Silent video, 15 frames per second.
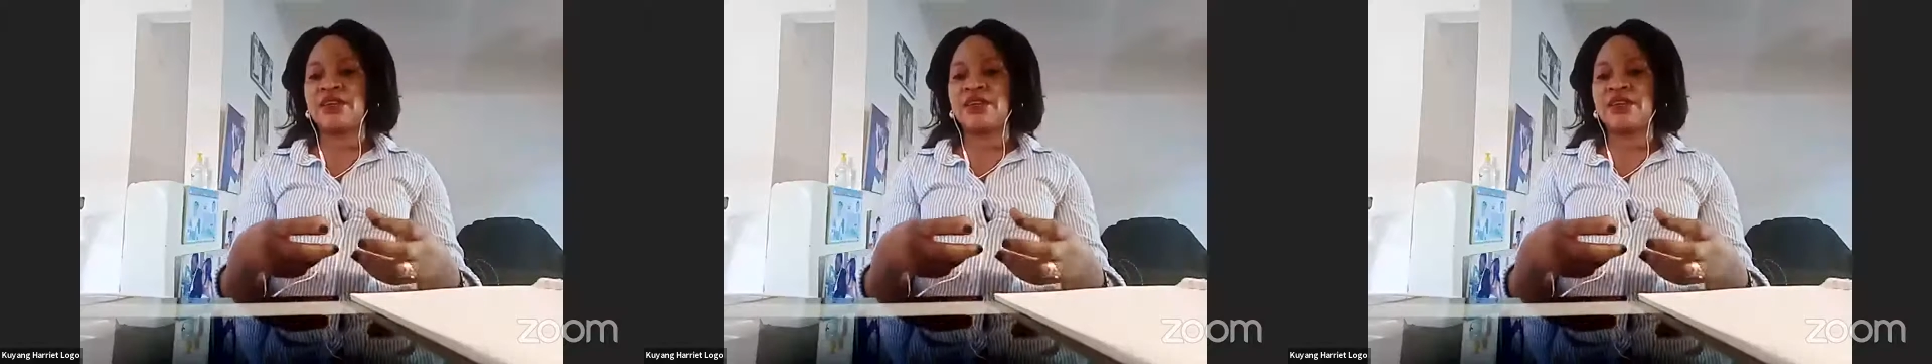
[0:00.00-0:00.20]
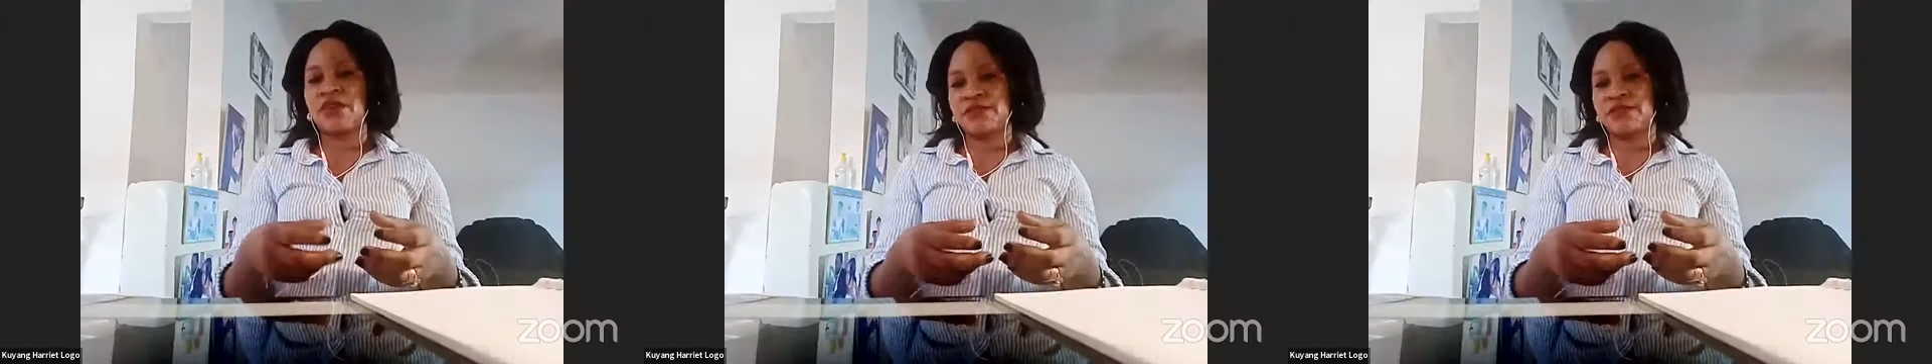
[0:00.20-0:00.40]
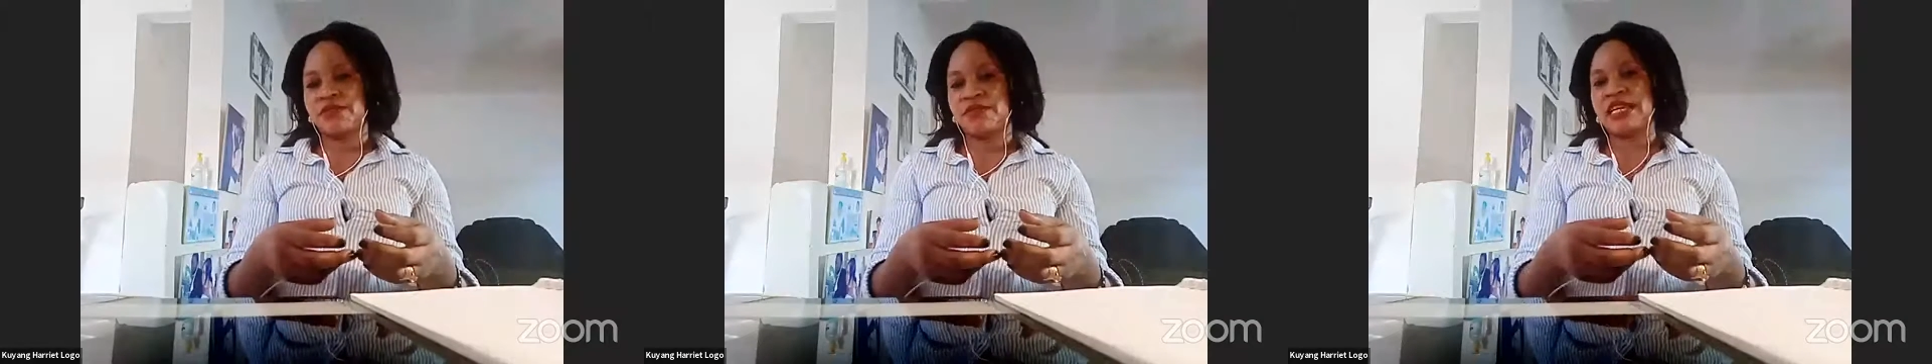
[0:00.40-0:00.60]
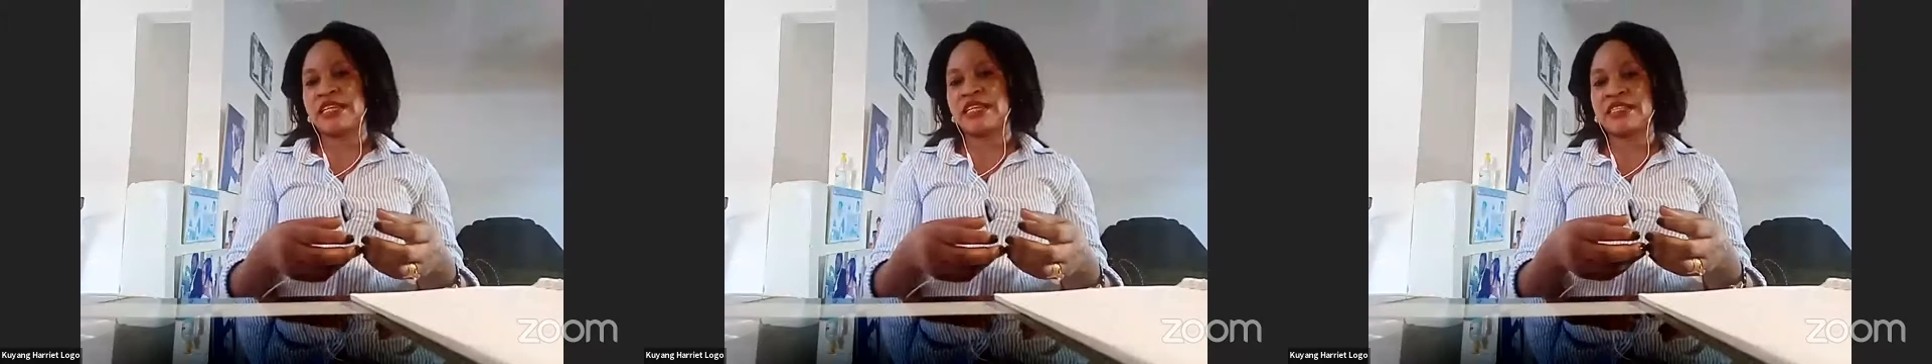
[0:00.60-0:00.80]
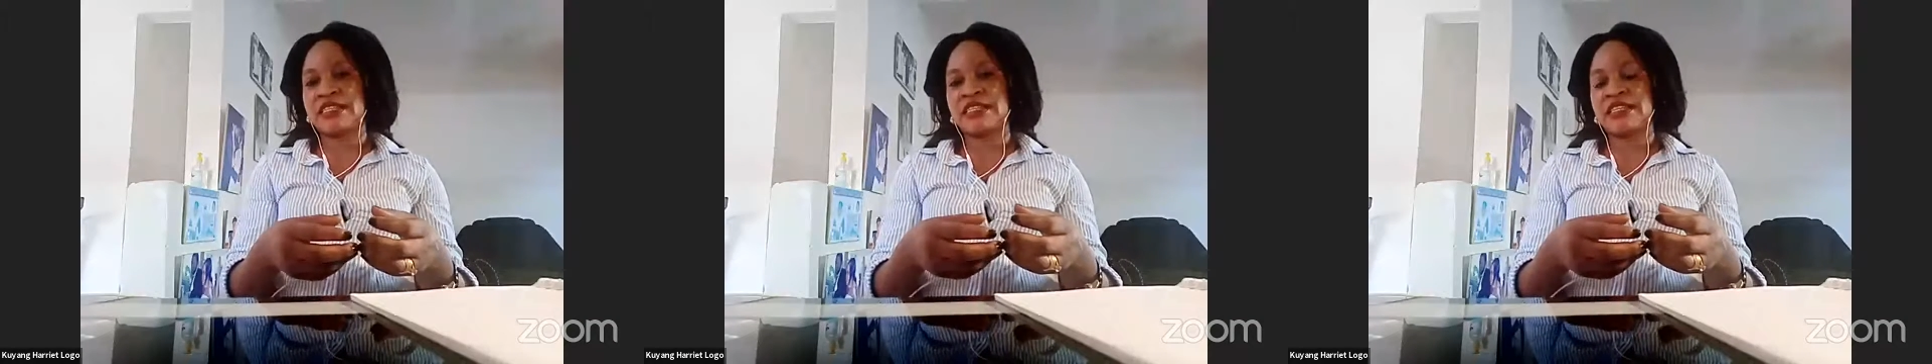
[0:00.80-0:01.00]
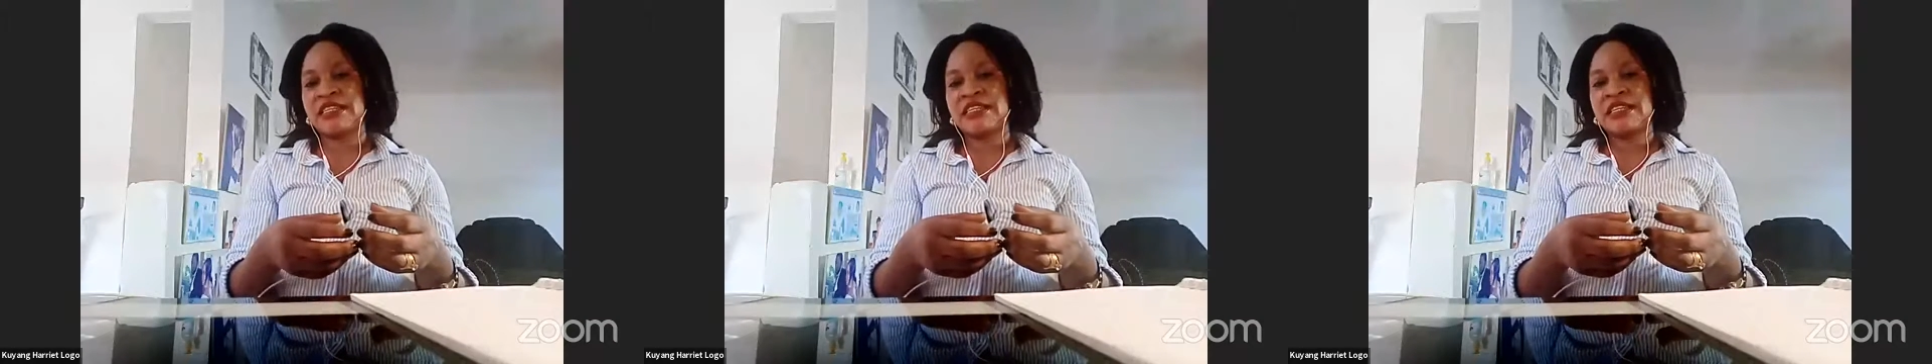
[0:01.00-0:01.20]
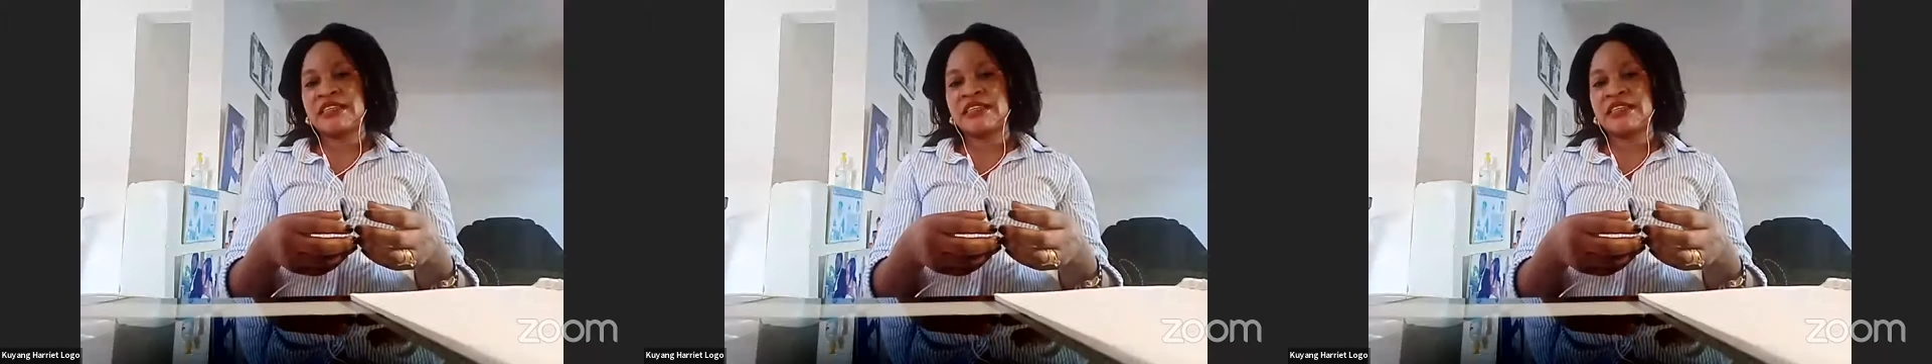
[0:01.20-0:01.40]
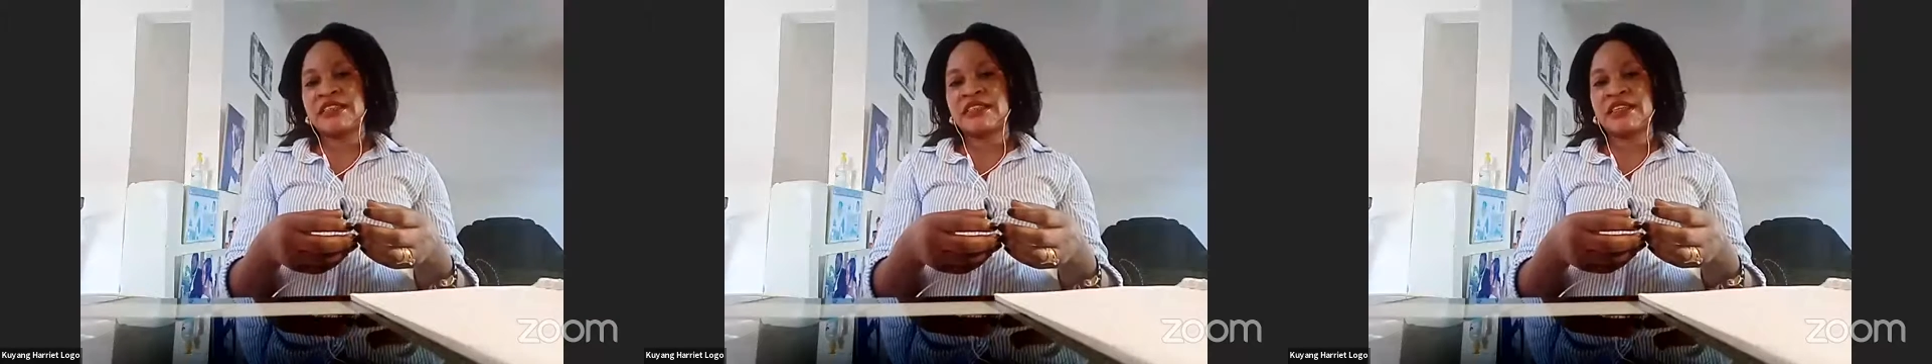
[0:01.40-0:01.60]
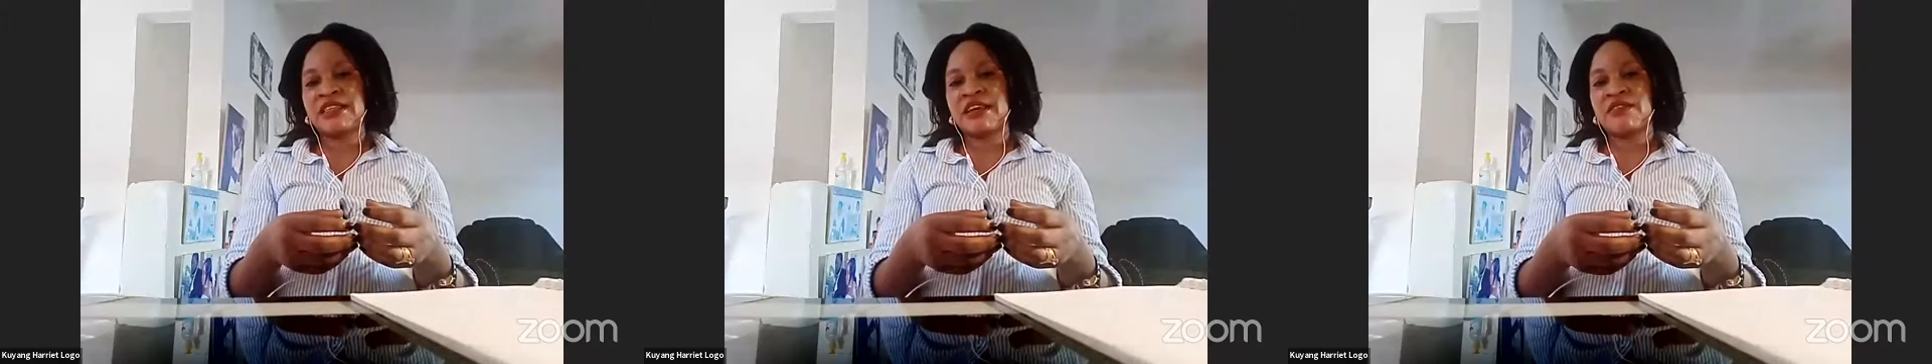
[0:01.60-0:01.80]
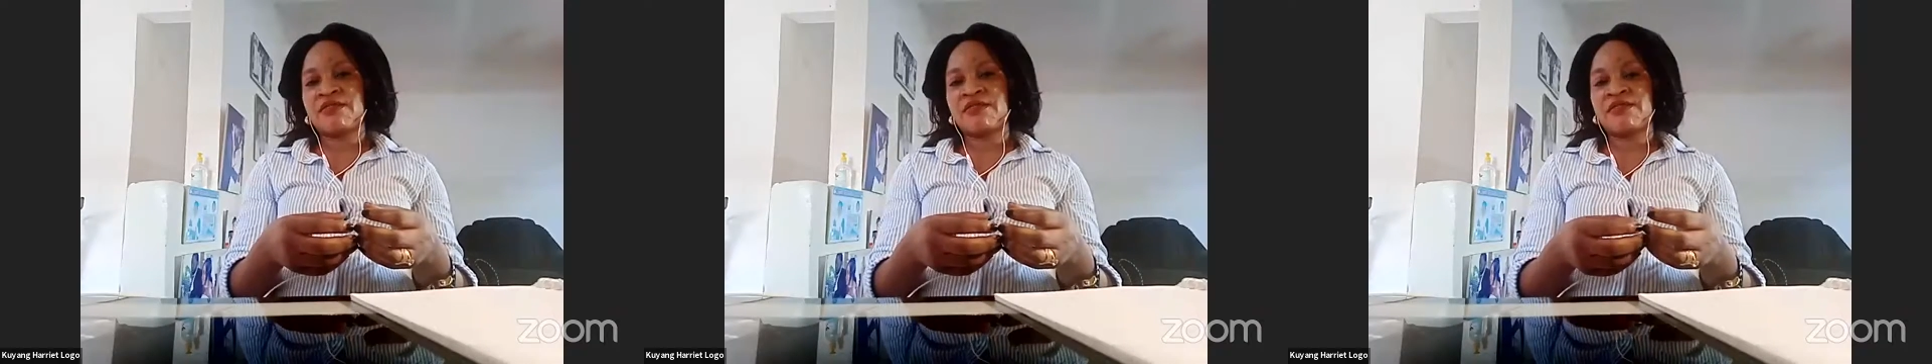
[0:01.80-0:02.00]
conflicts that
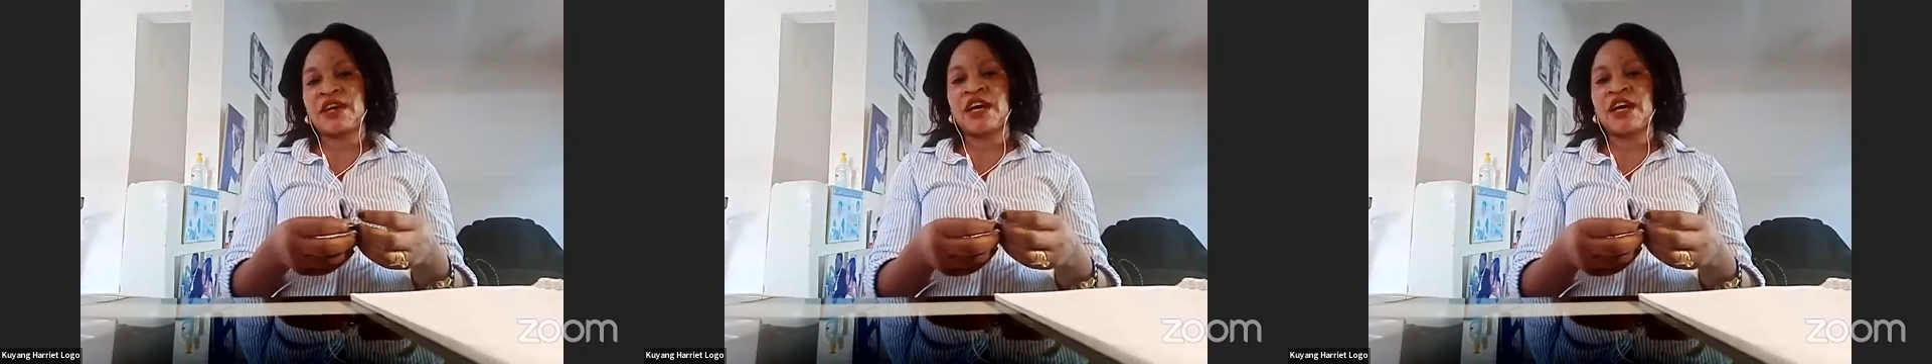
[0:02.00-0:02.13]
have